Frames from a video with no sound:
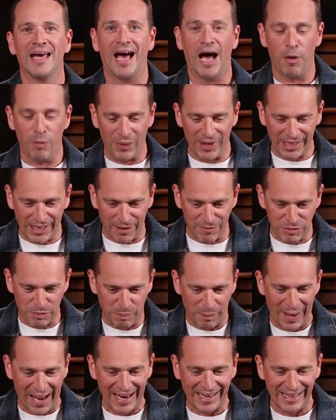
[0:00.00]
And when he comes
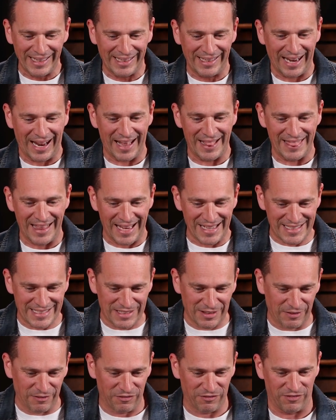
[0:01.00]
back again, they're
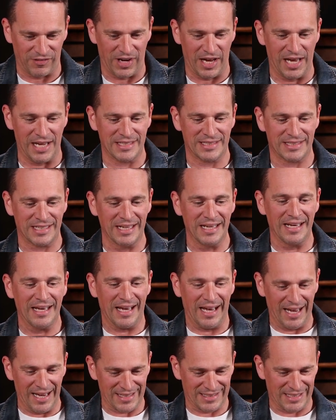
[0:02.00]
still fast
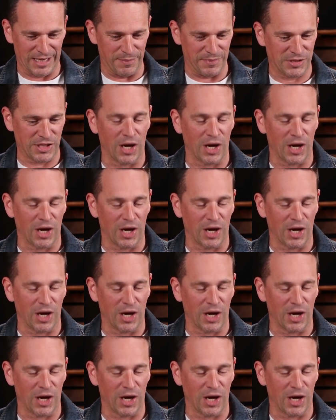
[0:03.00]
asleep.